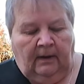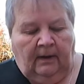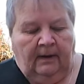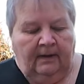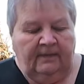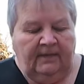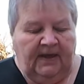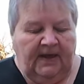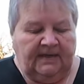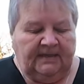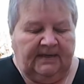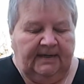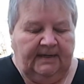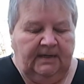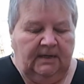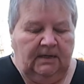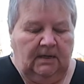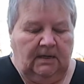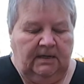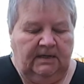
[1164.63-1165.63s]
And these are
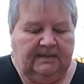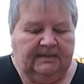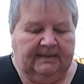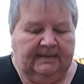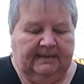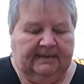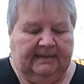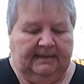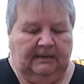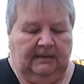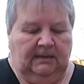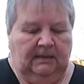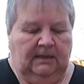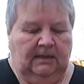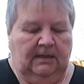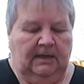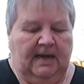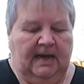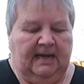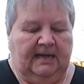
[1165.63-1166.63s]
nice little
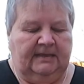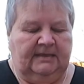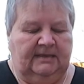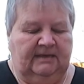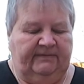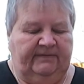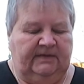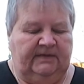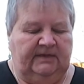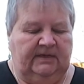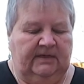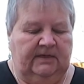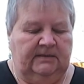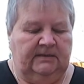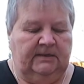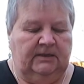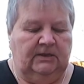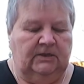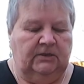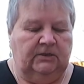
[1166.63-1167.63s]

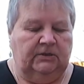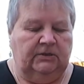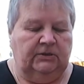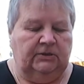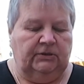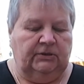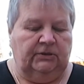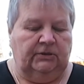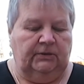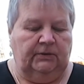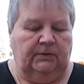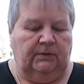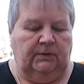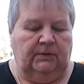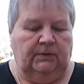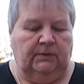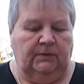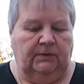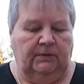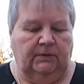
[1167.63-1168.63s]
activities that you can do
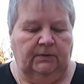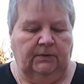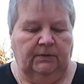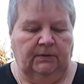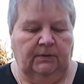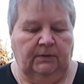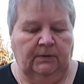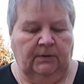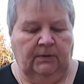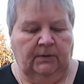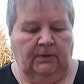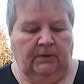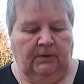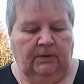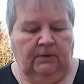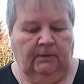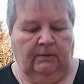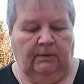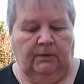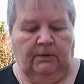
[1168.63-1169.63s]

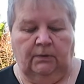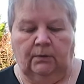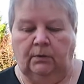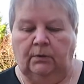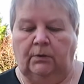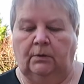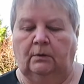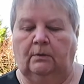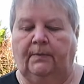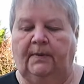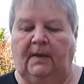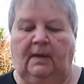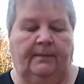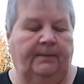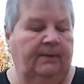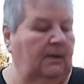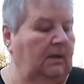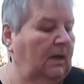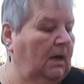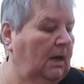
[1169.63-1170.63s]
with your young
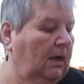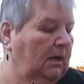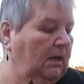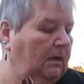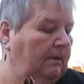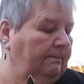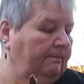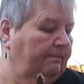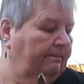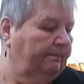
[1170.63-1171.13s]
people at home.